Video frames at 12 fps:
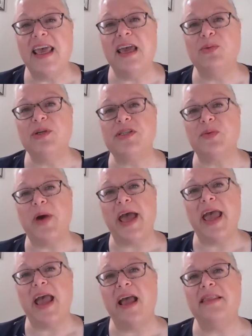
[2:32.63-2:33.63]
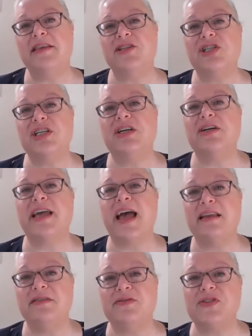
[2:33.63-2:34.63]
It was a way that she could
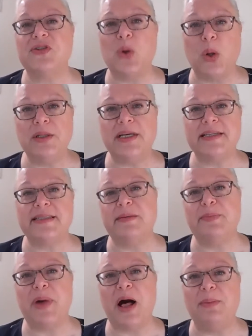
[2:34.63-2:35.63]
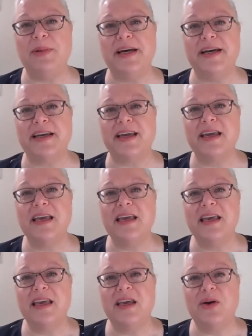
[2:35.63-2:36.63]
kind of scold us in public
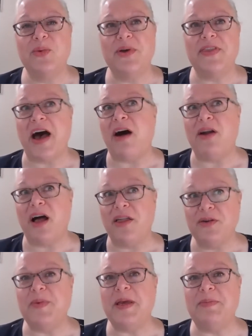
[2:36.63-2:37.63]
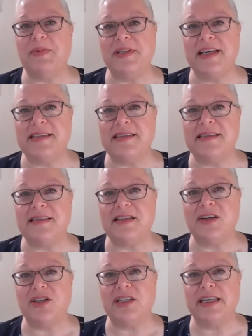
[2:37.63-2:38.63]
without other people
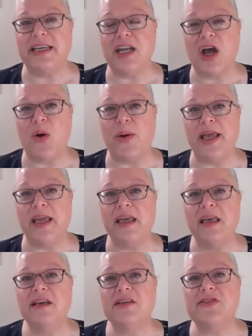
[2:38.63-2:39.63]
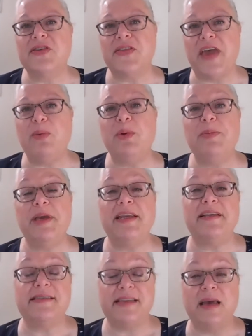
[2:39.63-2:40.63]
necessarily knowing. So that would be
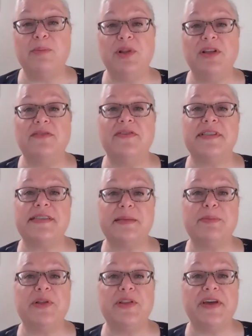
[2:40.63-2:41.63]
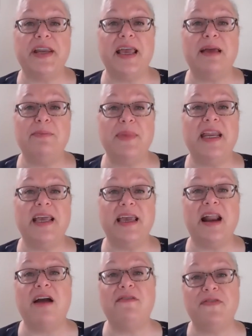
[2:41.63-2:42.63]
an example of a symbol that had meaning
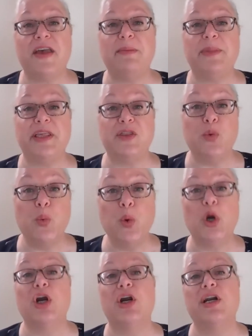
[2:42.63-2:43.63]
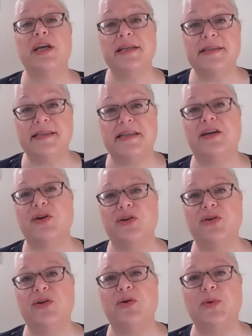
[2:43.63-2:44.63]
in our family. The word
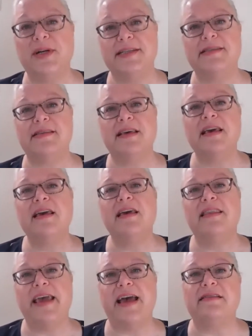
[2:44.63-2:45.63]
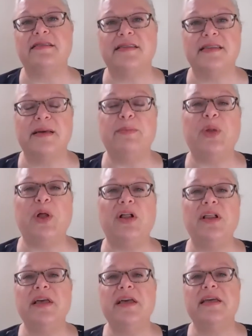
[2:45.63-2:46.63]
snickerdoodle was that
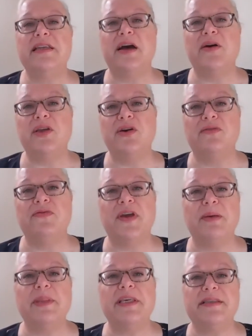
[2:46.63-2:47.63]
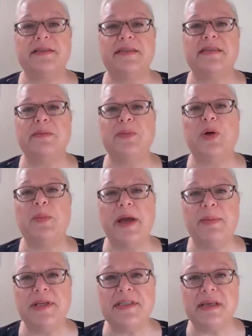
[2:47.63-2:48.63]
symbol. Now in your family, the symbol
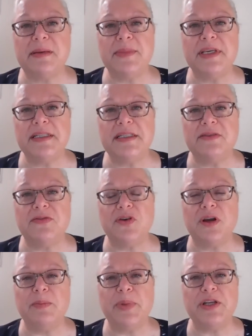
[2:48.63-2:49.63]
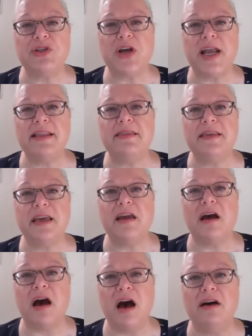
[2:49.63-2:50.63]
might be something different, but try to
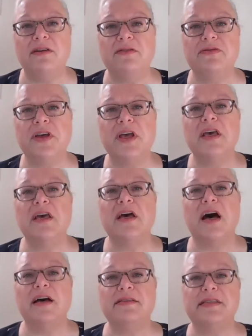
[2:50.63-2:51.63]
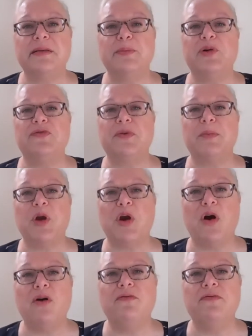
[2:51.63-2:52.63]
think of a symbol from
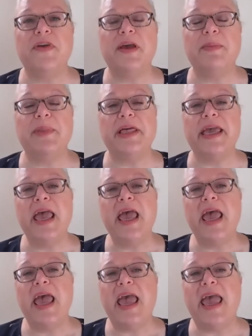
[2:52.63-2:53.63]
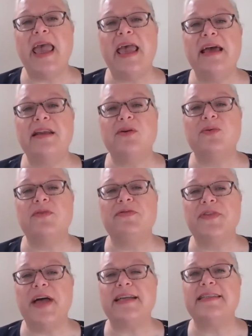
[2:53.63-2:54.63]
your own family and
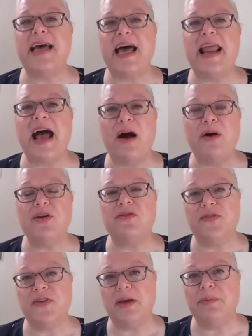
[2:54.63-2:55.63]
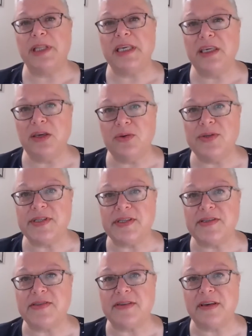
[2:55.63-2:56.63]
reflect on how your family
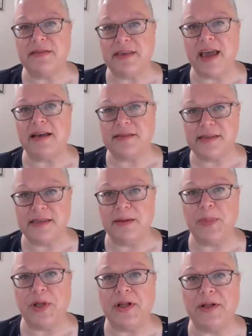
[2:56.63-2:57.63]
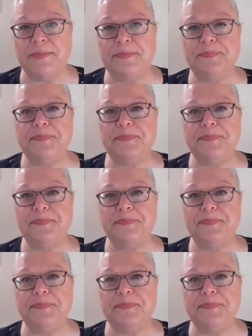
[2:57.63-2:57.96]
uses that symbol.